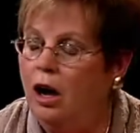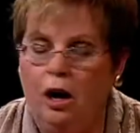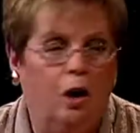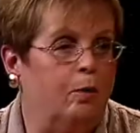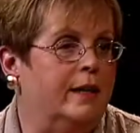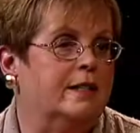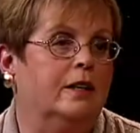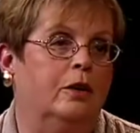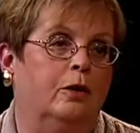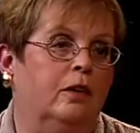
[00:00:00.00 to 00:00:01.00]
Always a
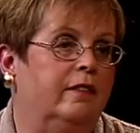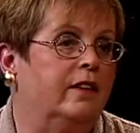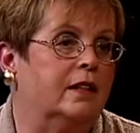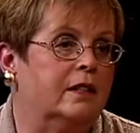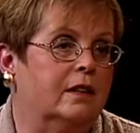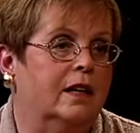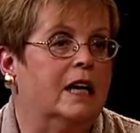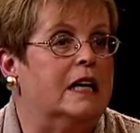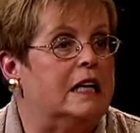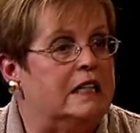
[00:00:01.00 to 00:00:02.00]
nodal event.
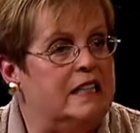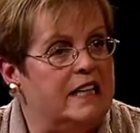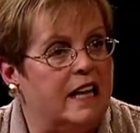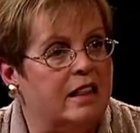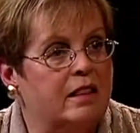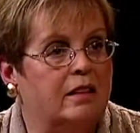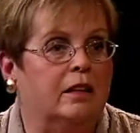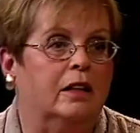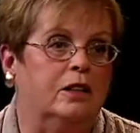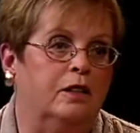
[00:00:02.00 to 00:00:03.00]
A death,
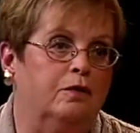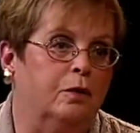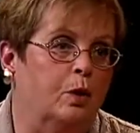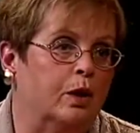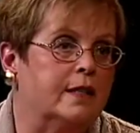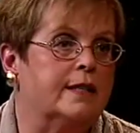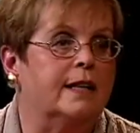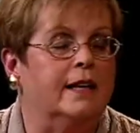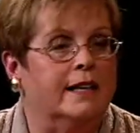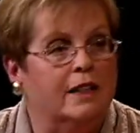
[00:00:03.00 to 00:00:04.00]
a divorce,
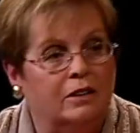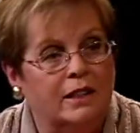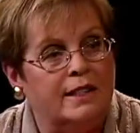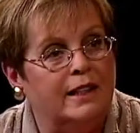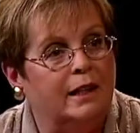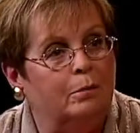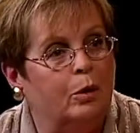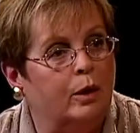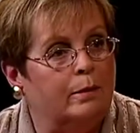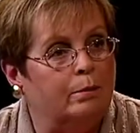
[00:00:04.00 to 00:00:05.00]
an illness, an
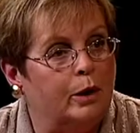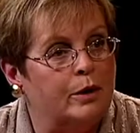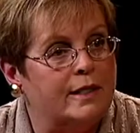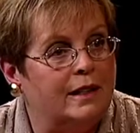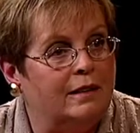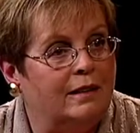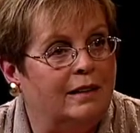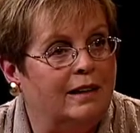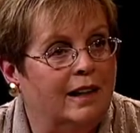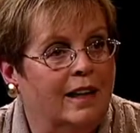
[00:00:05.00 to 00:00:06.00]
important person.
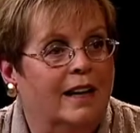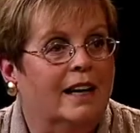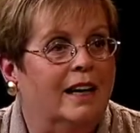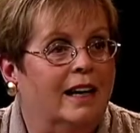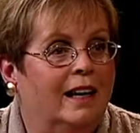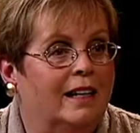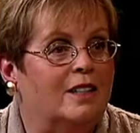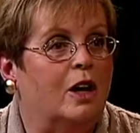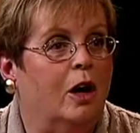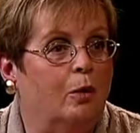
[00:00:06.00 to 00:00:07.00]

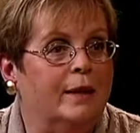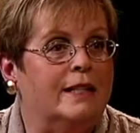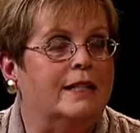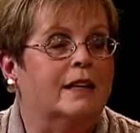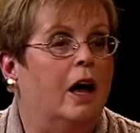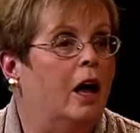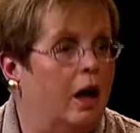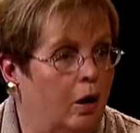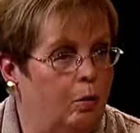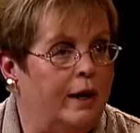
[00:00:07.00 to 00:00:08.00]
It's always,
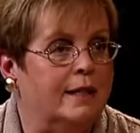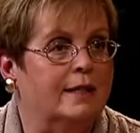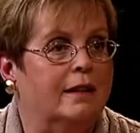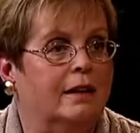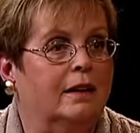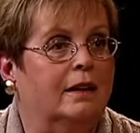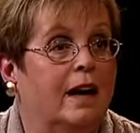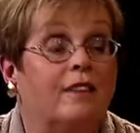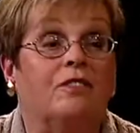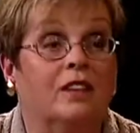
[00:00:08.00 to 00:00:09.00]
always,
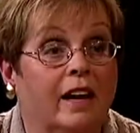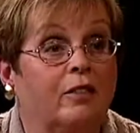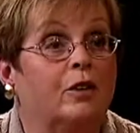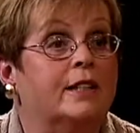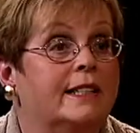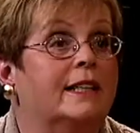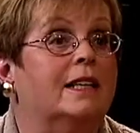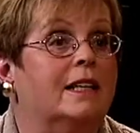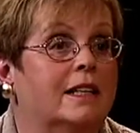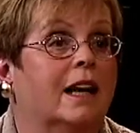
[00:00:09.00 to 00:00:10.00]
I've never seen
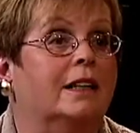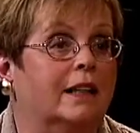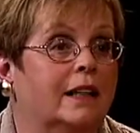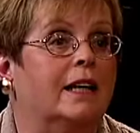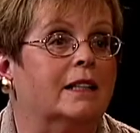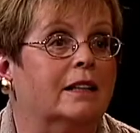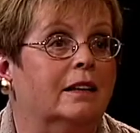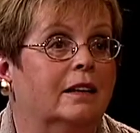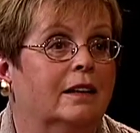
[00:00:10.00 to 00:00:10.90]
it not connected.